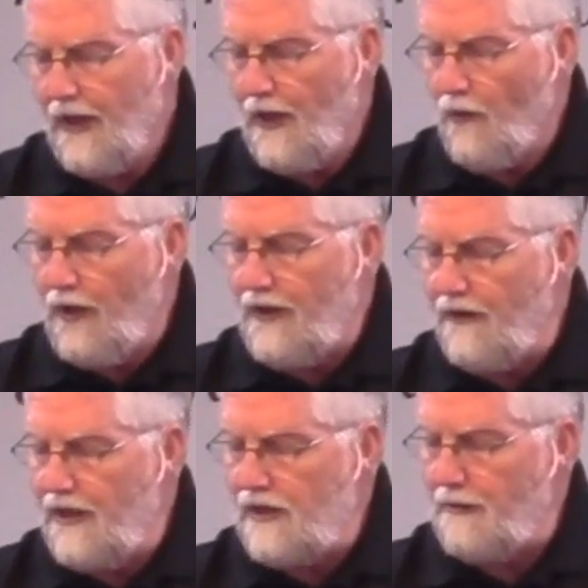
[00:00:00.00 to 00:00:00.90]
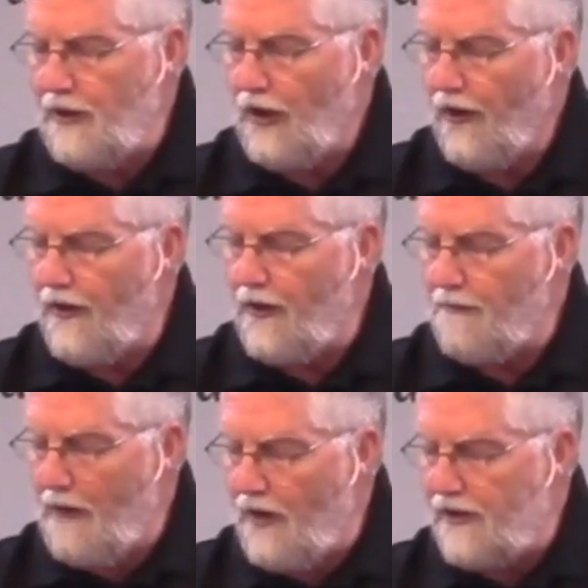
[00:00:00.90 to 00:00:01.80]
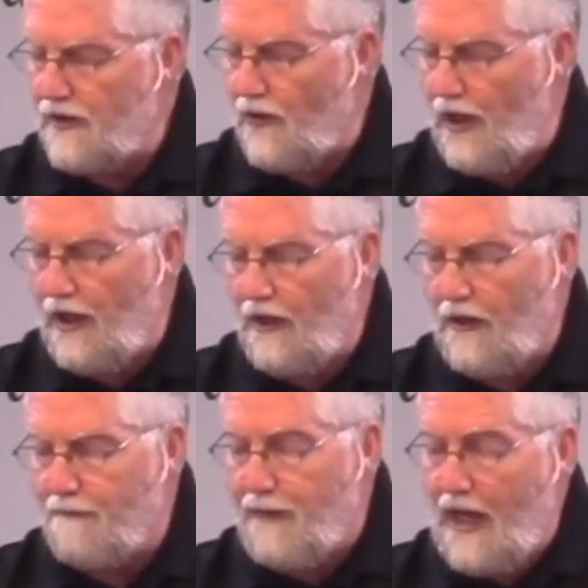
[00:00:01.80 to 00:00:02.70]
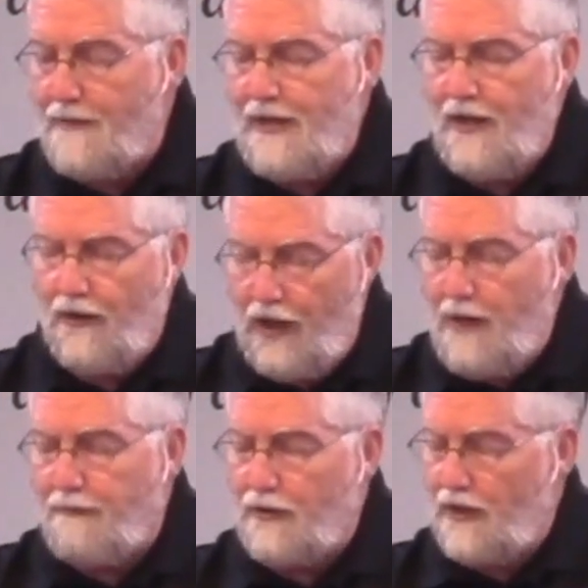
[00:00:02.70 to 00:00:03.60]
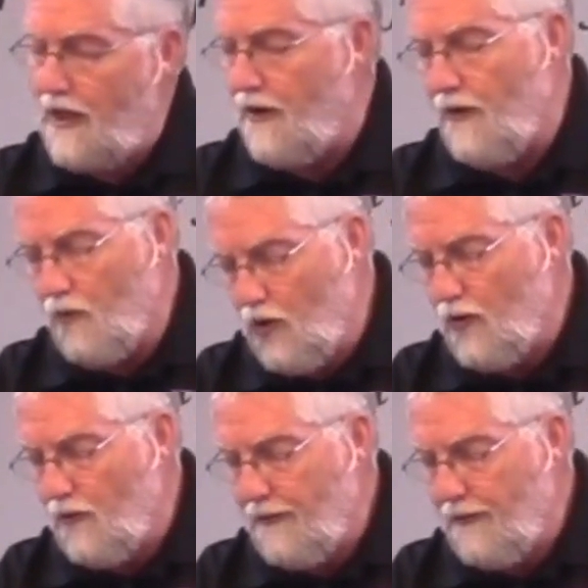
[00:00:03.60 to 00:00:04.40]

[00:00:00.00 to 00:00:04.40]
When Elizabeth heard Mary's greeting, the baby leaped in her womb.